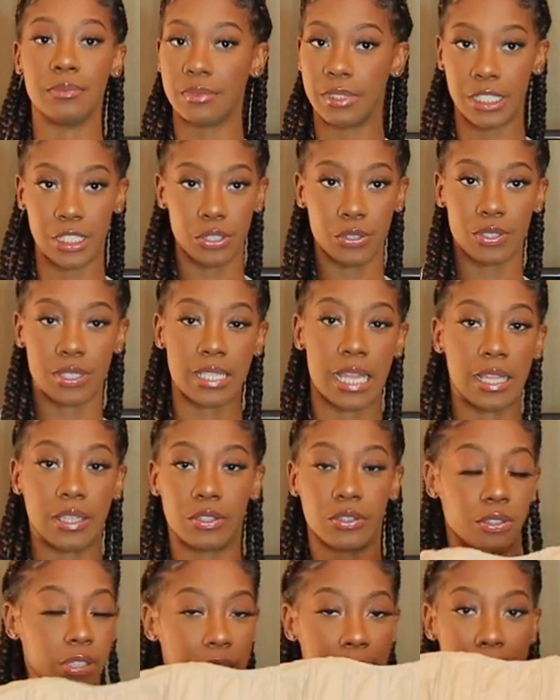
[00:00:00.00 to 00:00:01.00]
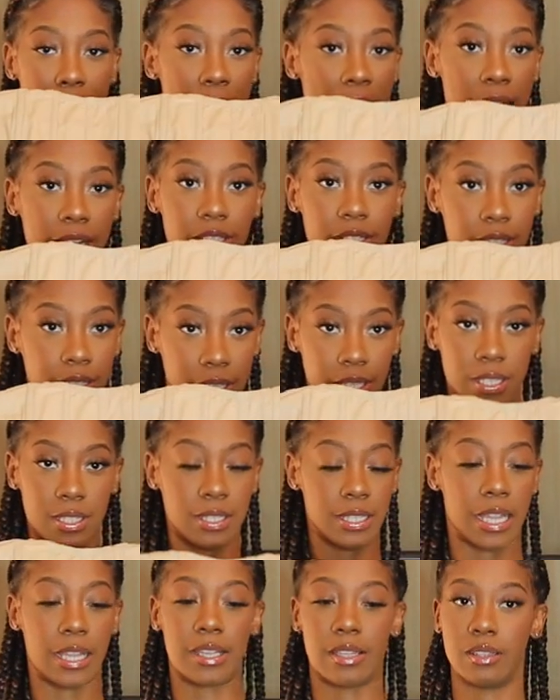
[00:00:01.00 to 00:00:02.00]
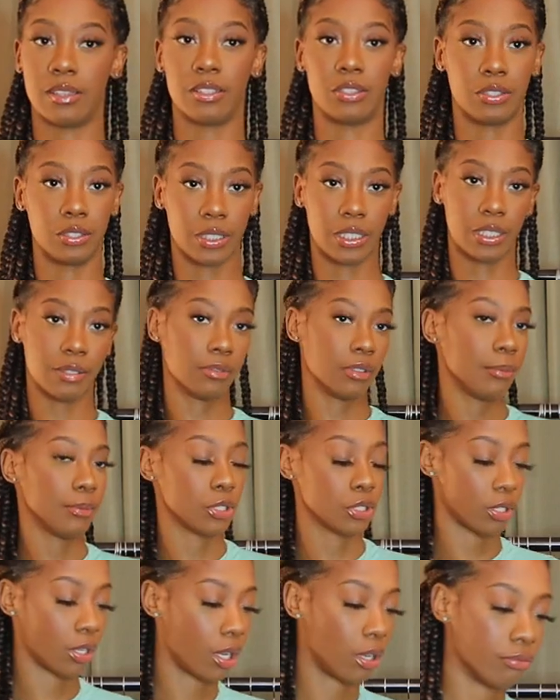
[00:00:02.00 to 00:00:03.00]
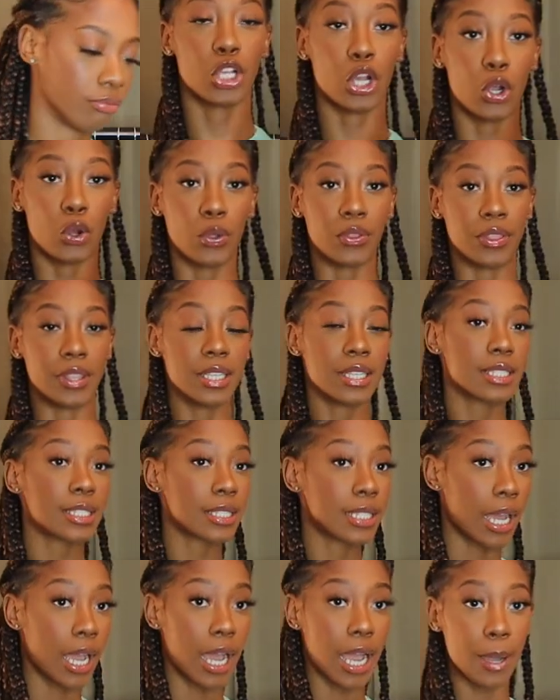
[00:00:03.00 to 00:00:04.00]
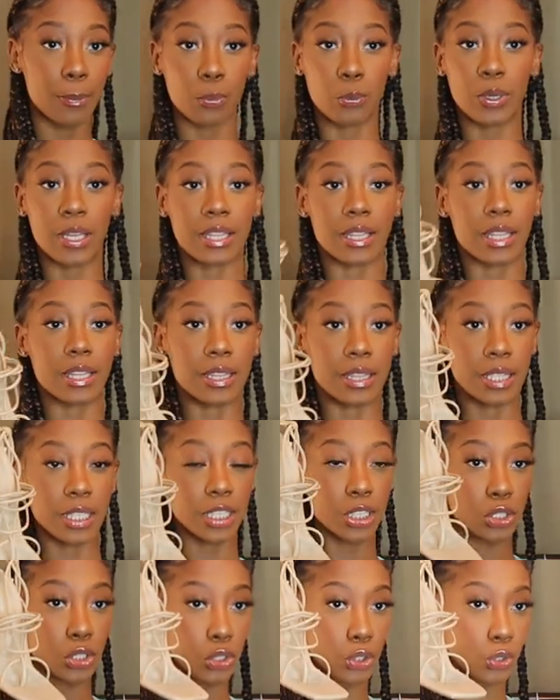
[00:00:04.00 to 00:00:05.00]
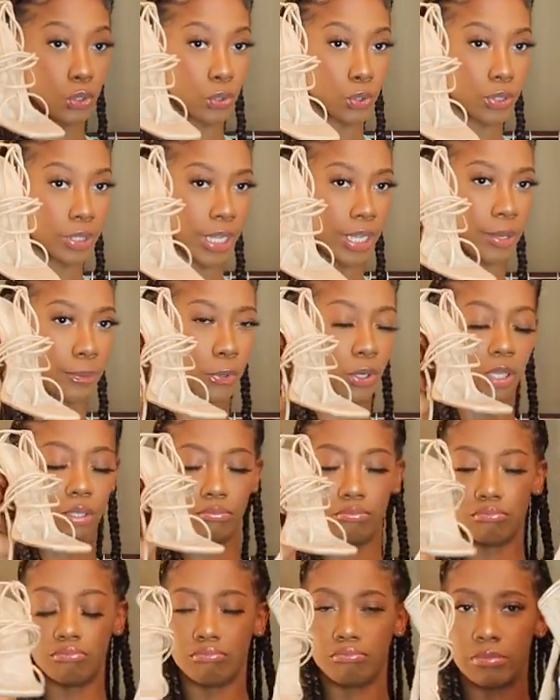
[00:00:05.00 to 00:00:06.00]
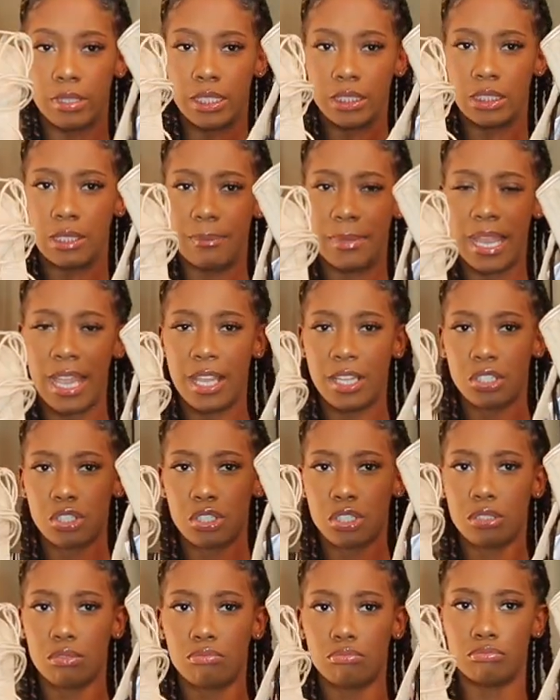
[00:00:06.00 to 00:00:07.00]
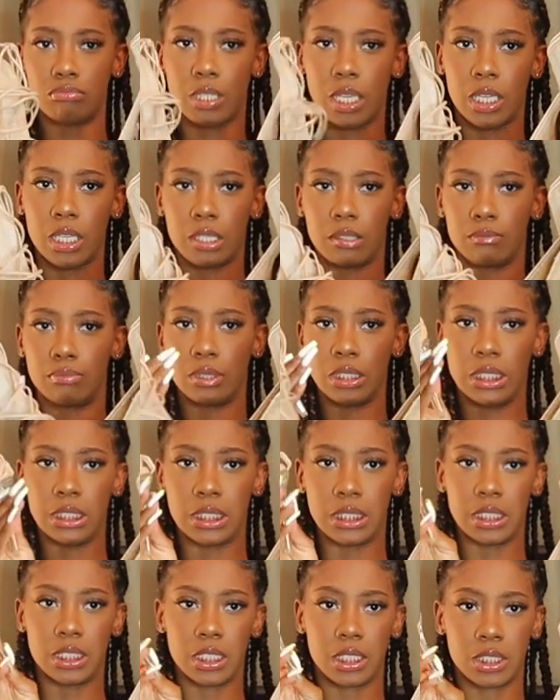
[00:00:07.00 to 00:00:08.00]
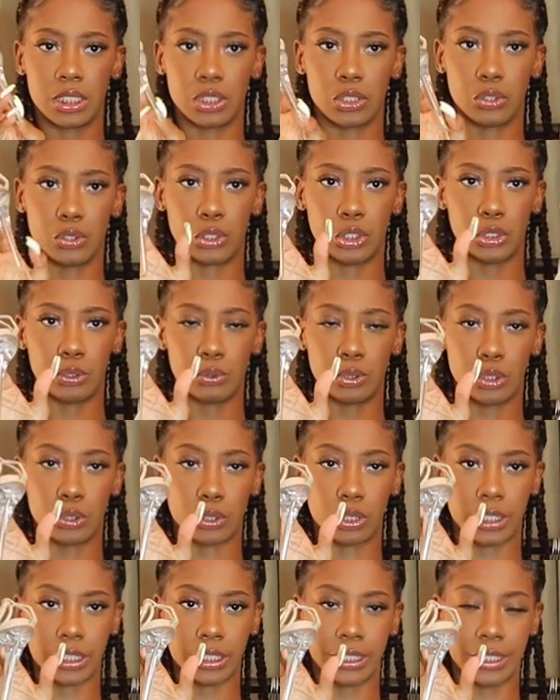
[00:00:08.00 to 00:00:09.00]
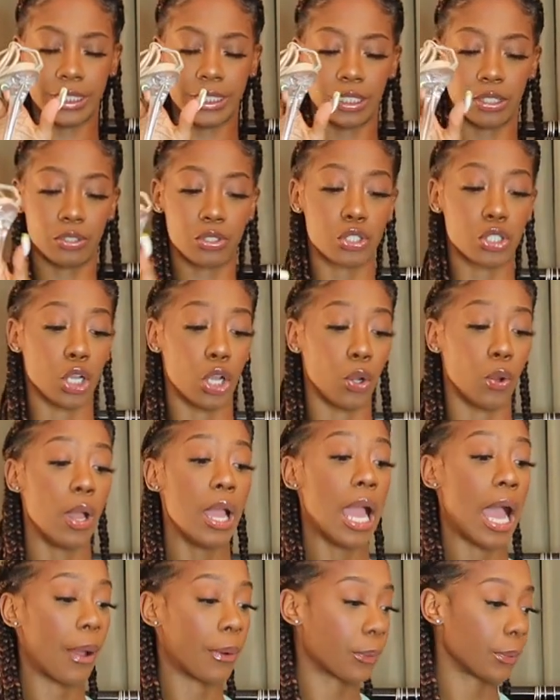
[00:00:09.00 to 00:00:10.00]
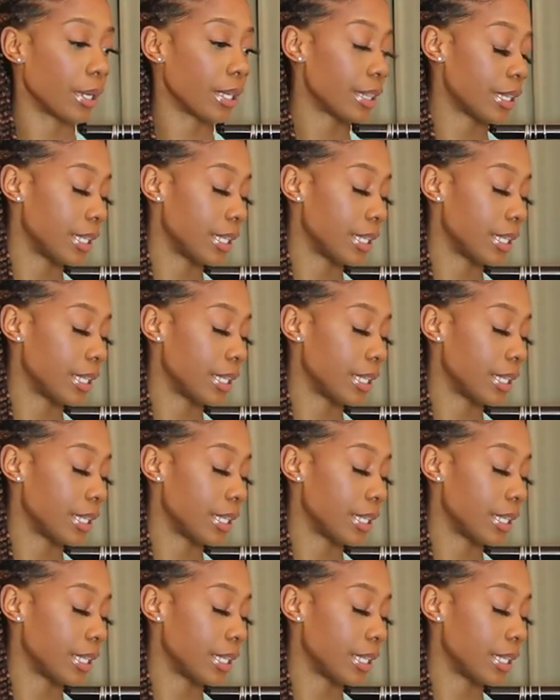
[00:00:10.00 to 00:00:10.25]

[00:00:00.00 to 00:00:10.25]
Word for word: heels that literally match this like literally let me show y'all so this top with these shoes like come on like the match like please and look at the little cute little clear heel so i'd wear